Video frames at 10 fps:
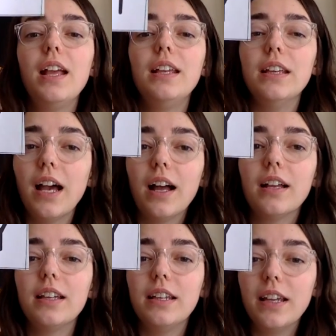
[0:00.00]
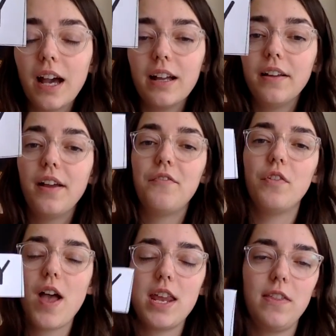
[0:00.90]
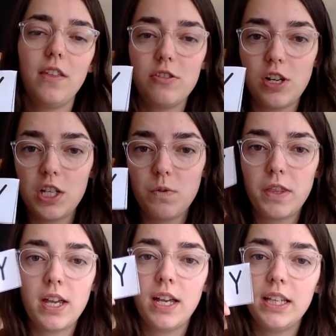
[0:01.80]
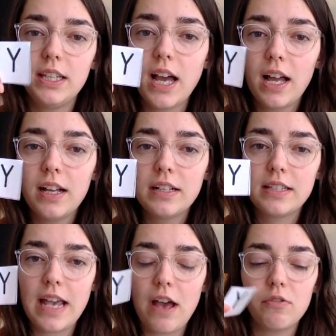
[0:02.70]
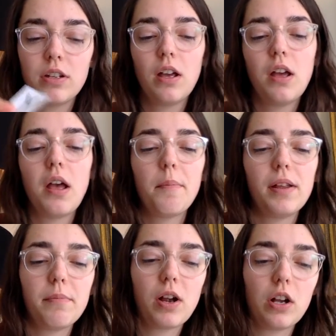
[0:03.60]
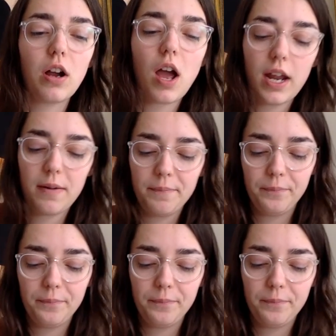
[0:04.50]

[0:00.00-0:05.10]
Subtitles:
Y, y. If you have anything that starts with the y sound, put a marker on it.